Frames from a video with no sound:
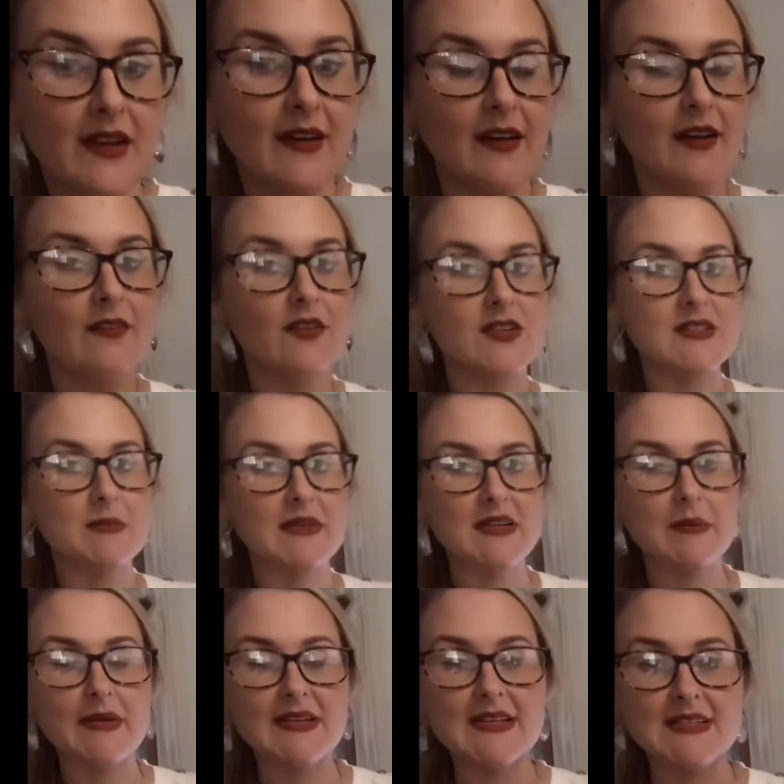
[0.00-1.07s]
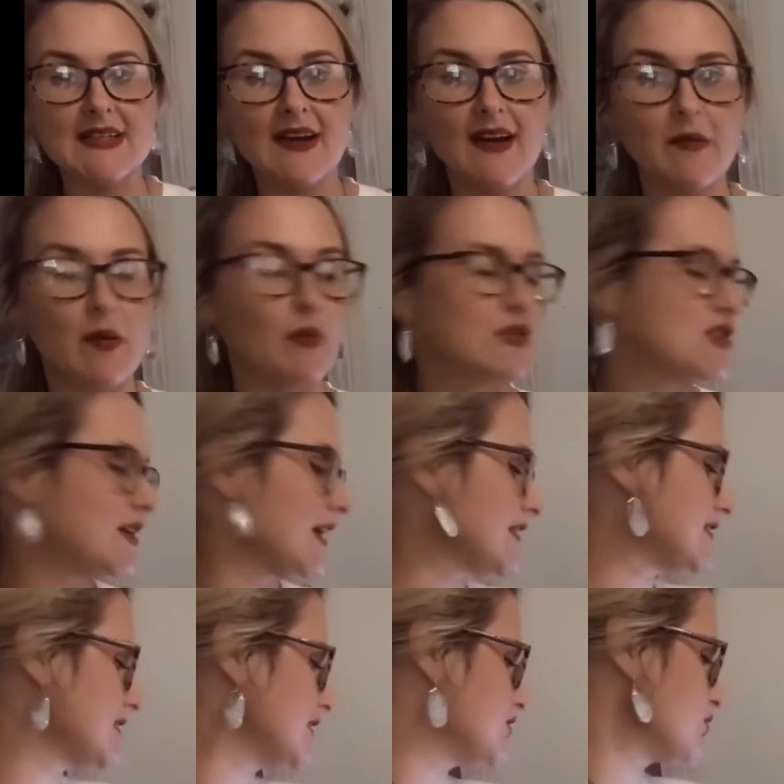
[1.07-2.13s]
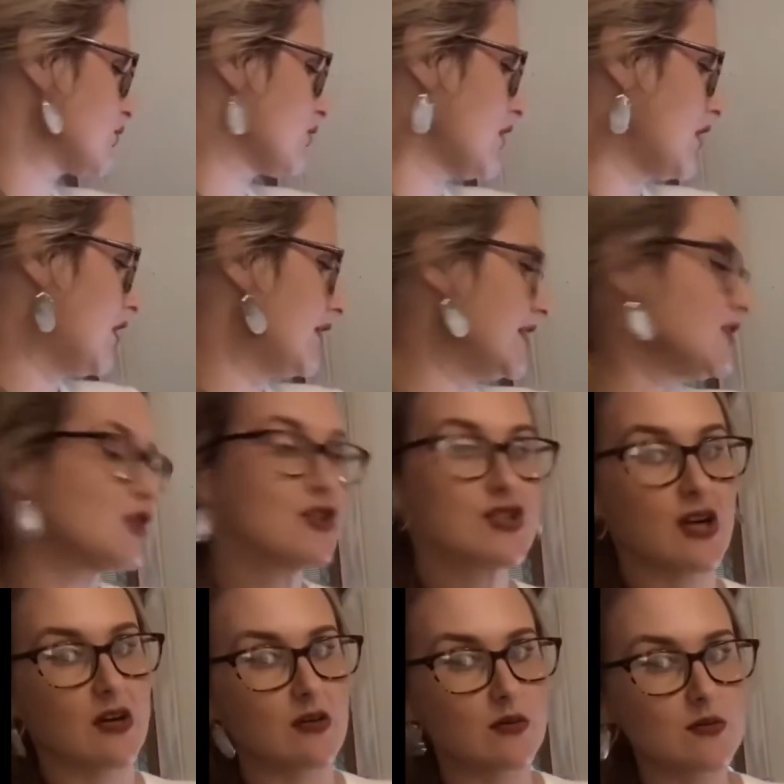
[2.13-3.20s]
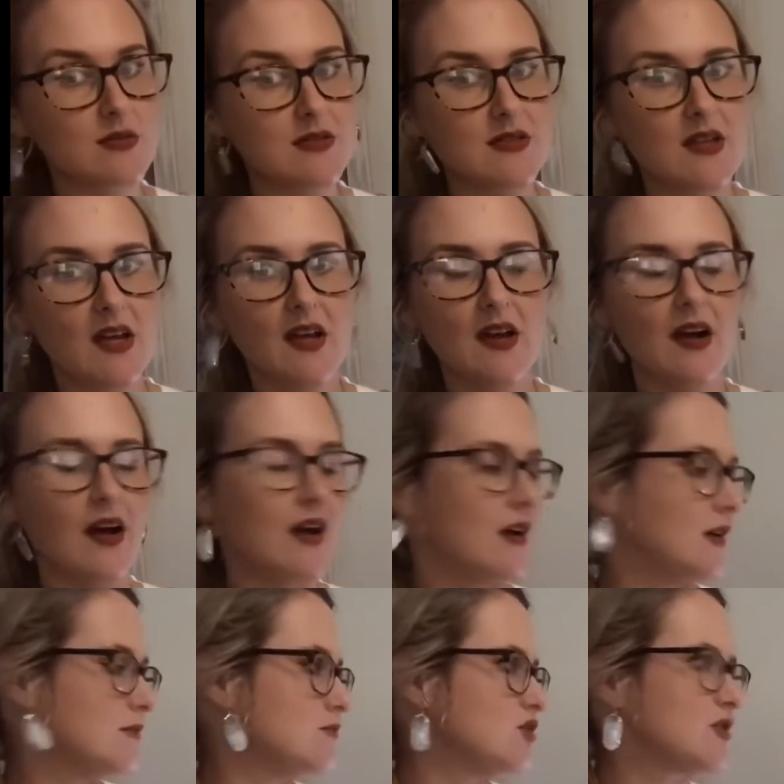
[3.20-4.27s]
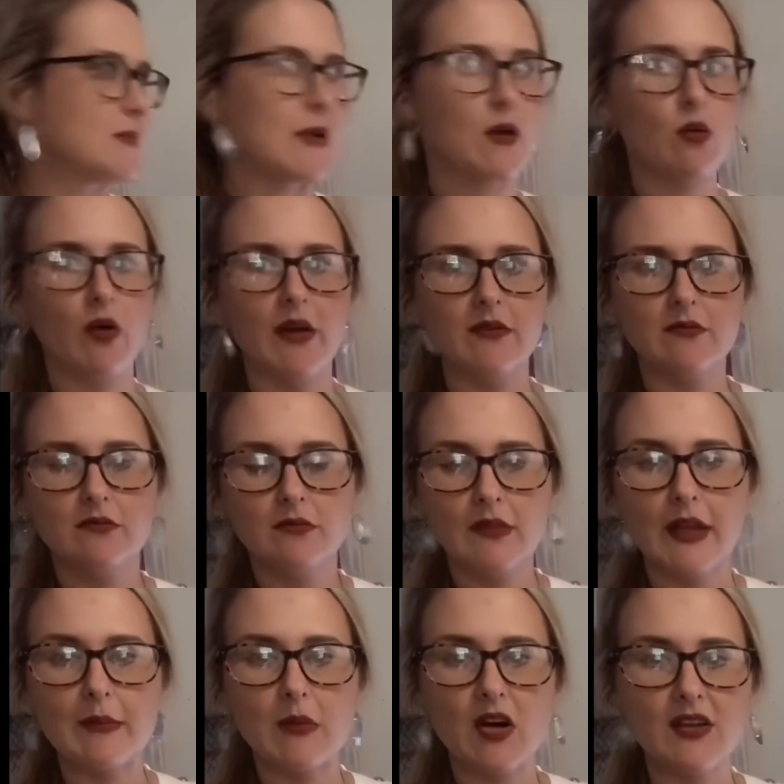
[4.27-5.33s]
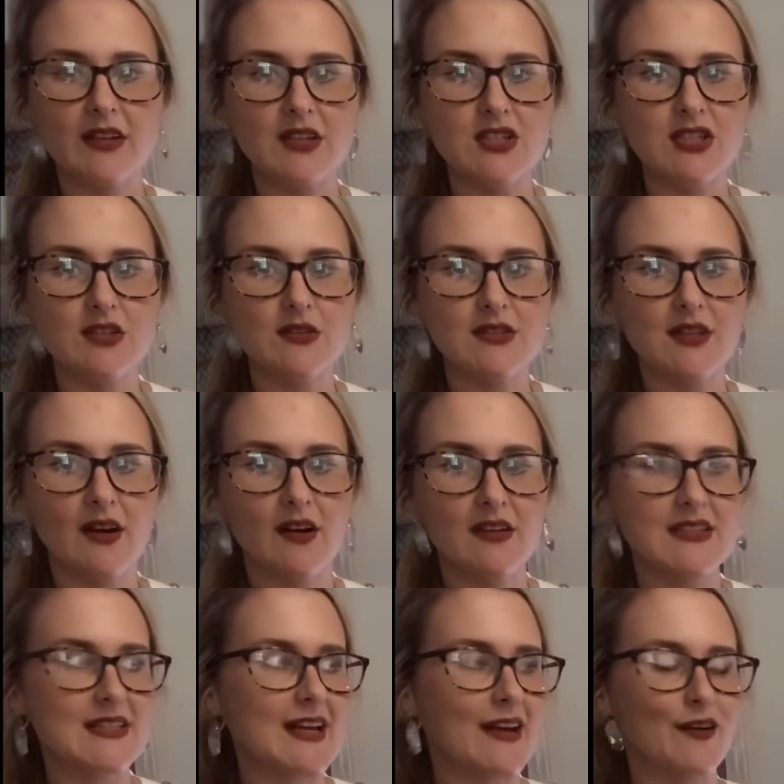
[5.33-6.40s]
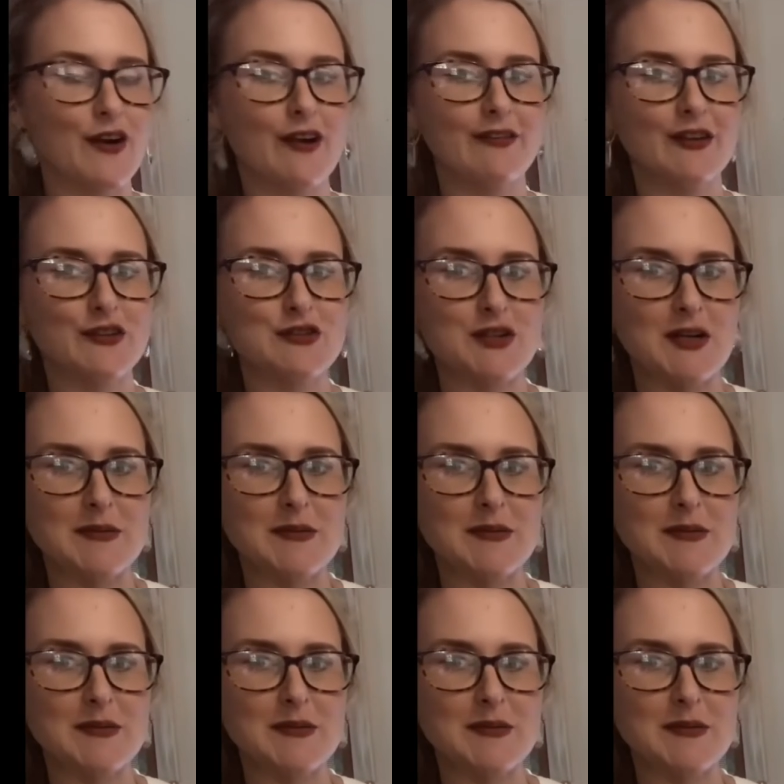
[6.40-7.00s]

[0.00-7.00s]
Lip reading: For some independent time, I want you guys to draw in your journals. Just pick one landmark that you saw today on our field trip.